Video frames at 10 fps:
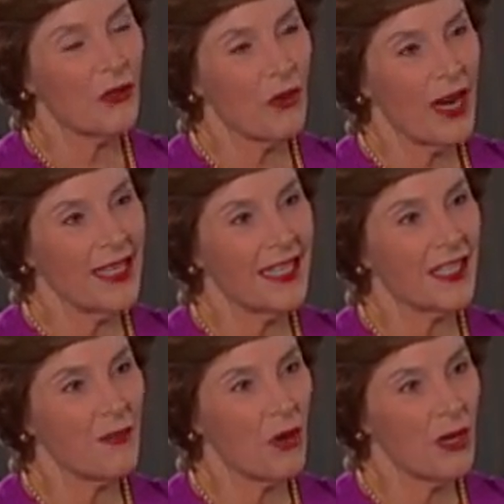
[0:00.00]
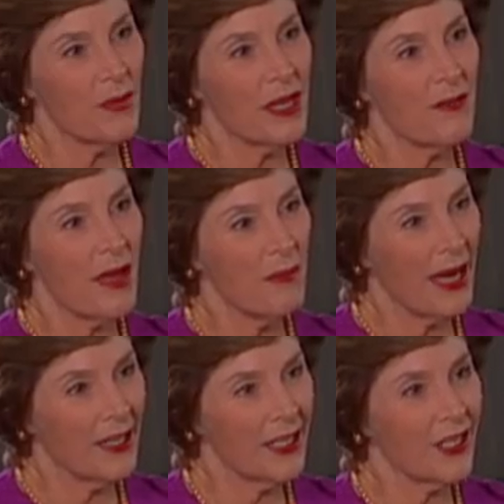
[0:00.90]
a great disappointment of my
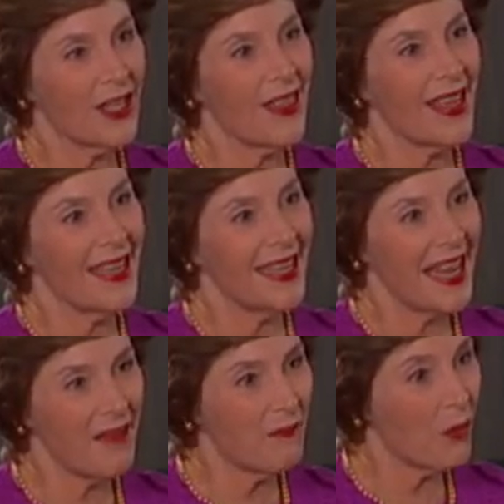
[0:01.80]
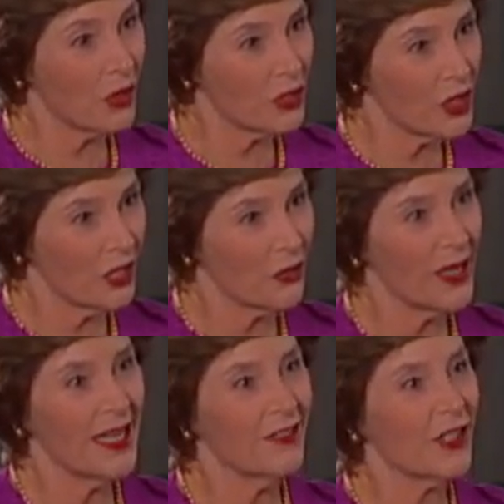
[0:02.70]
parents that they didn't have more
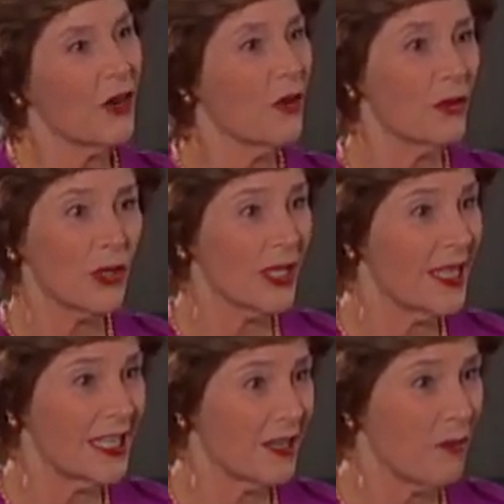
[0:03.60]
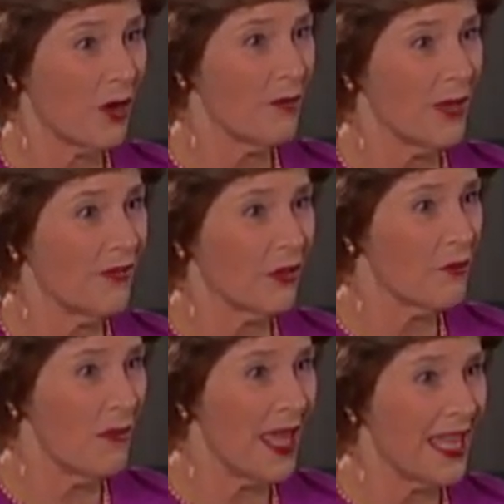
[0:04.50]
children, and so it was a disappointment for
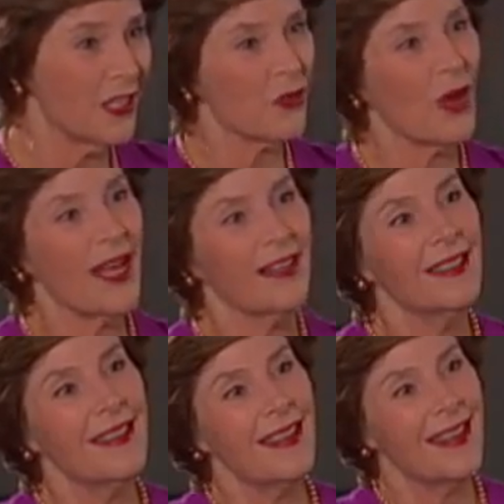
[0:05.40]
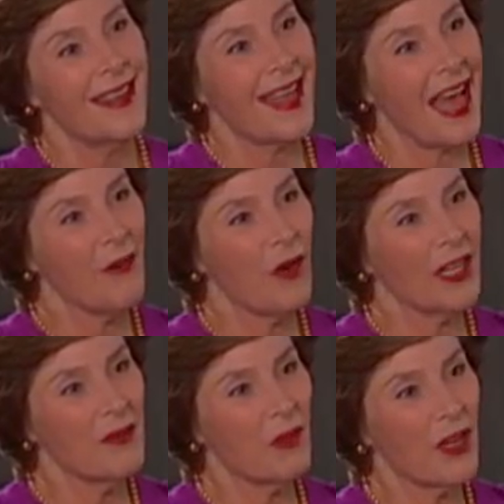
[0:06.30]
me as well. I
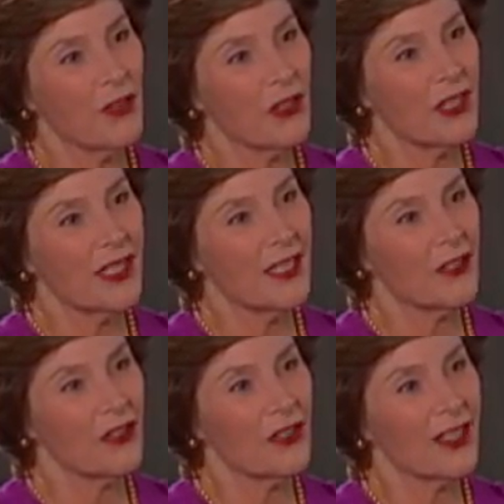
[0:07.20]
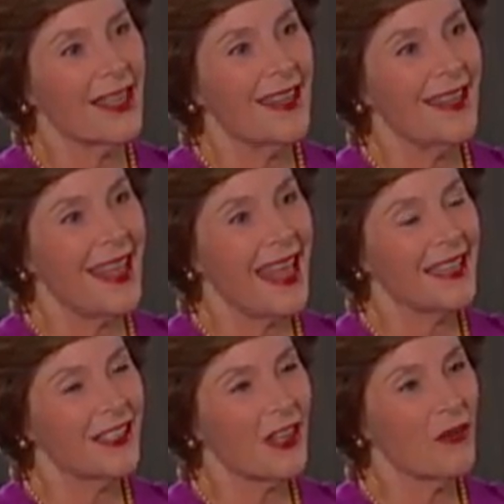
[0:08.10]
wanted brothers and sisters.
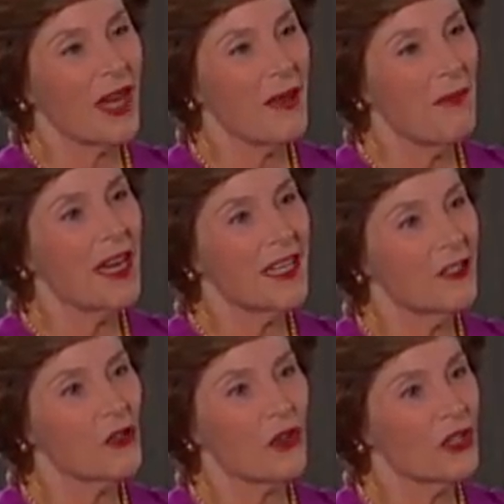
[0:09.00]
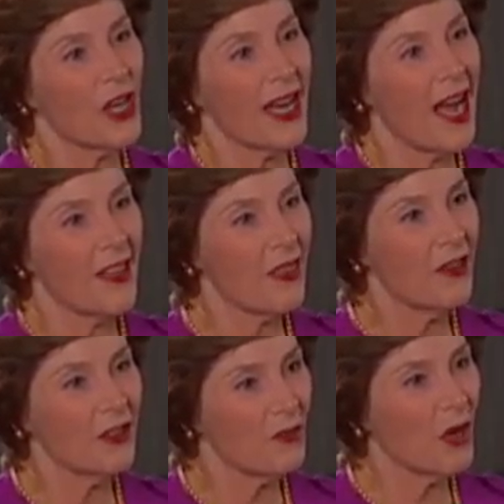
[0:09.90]
And so when I married George, I got
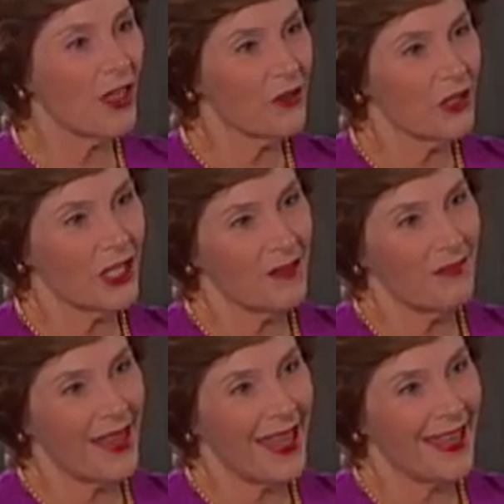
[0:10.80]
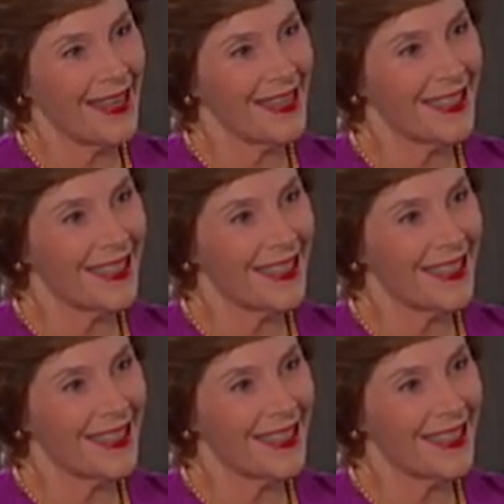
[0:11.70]
those brothers and, and a